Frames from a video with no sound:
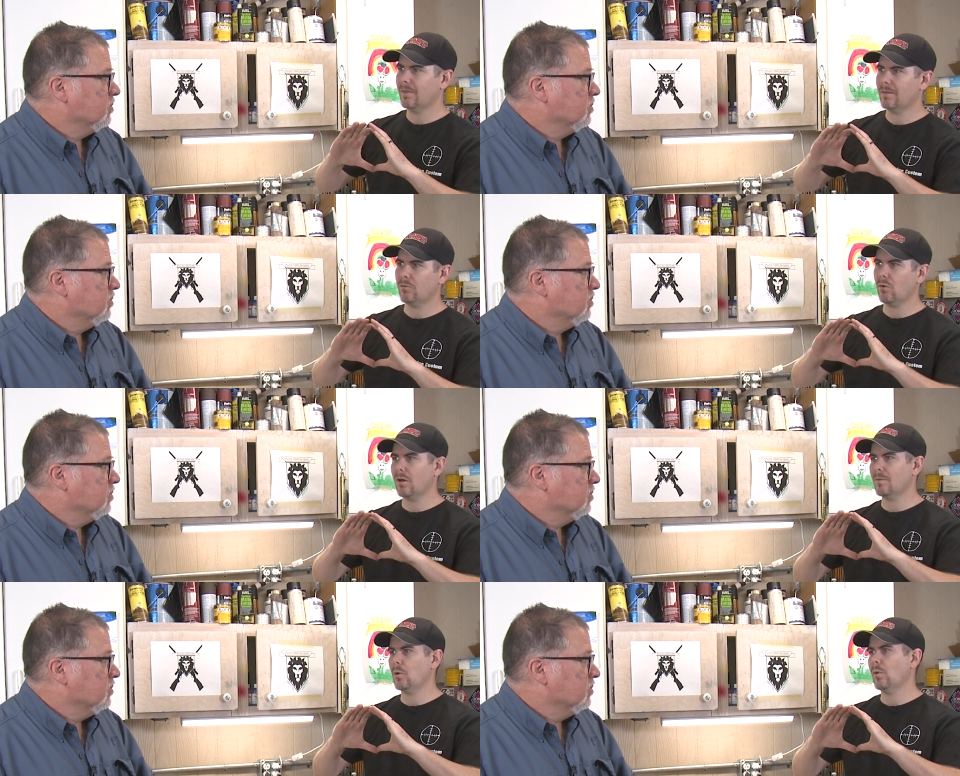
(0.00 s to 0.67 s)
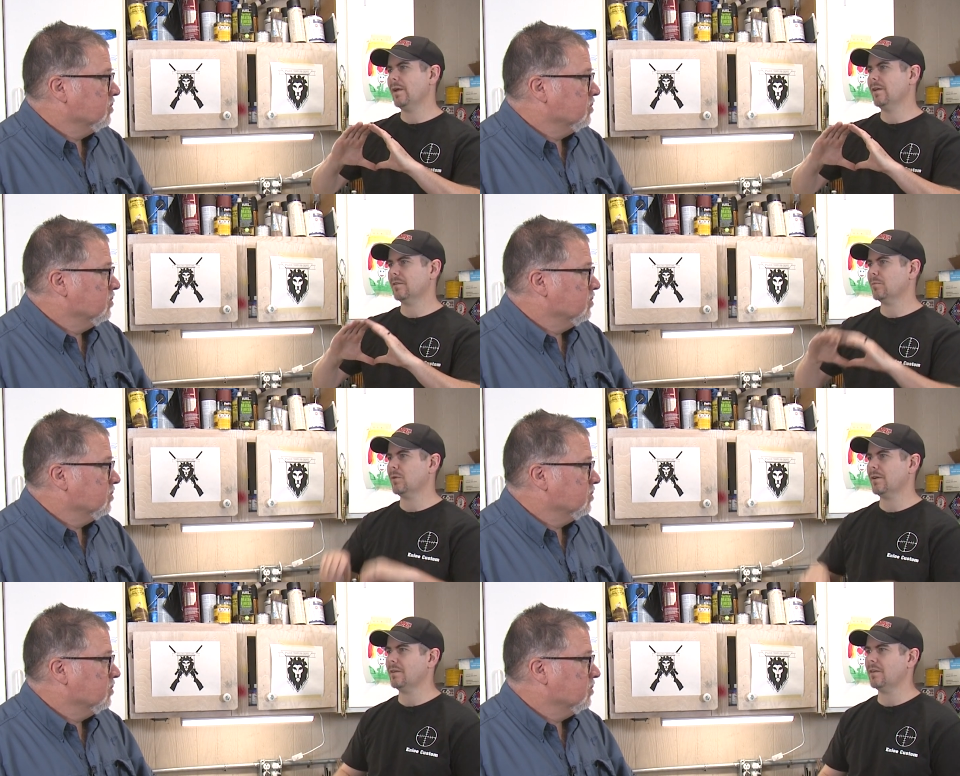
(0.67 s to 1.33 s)
Speaker 1: Four away is a
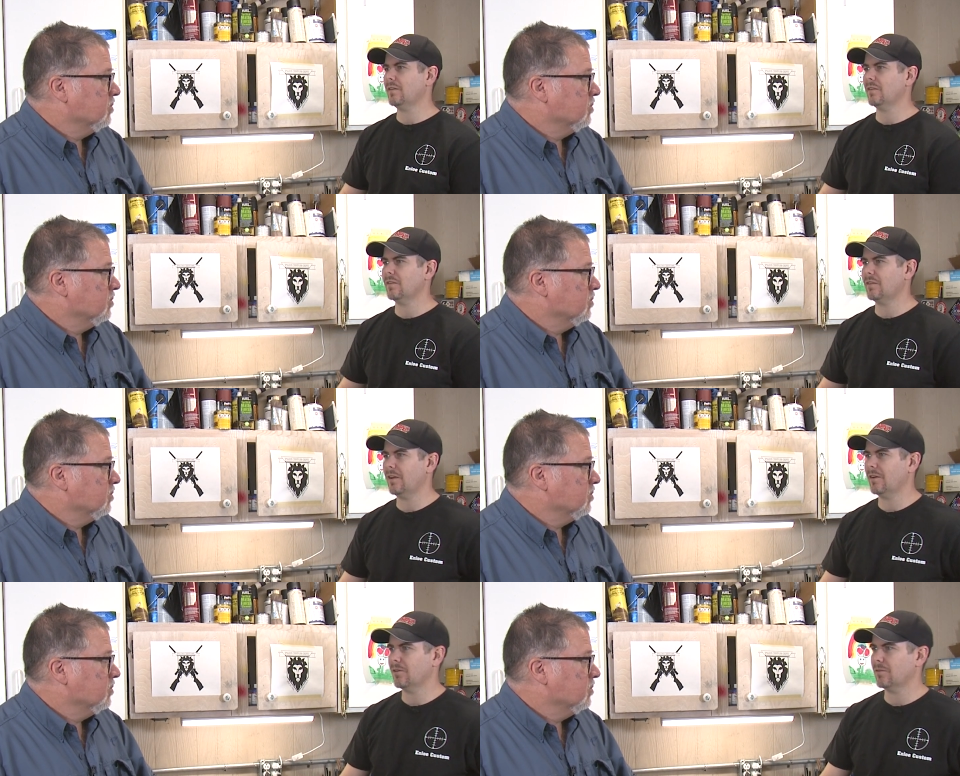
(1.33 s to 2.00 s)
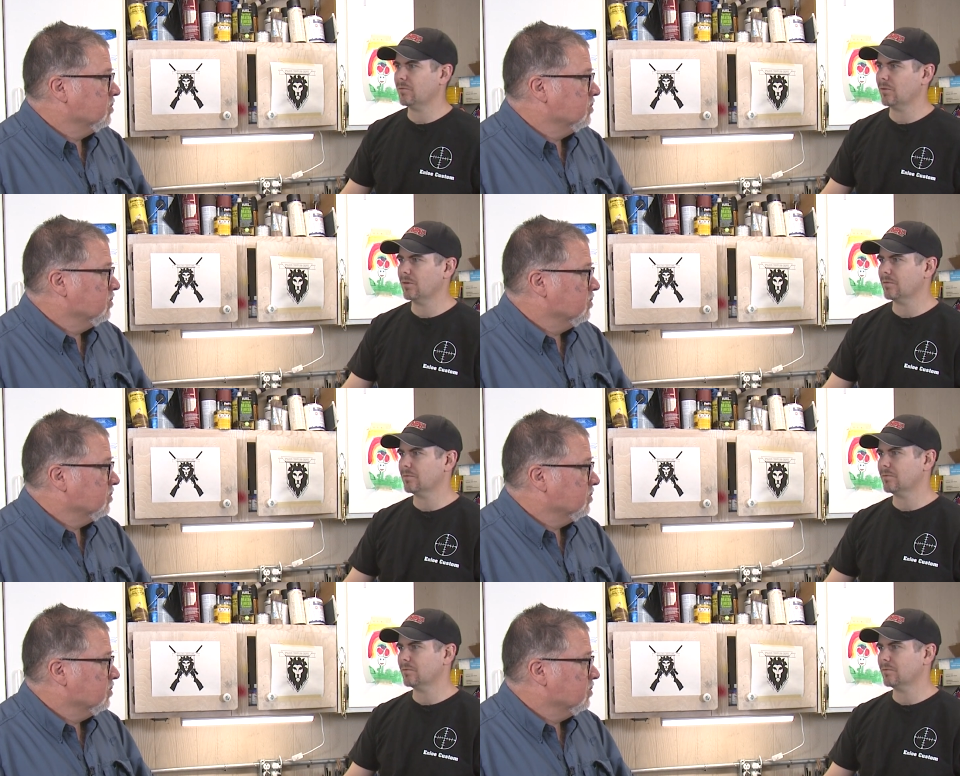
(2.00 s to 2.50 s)
pretty decent standard for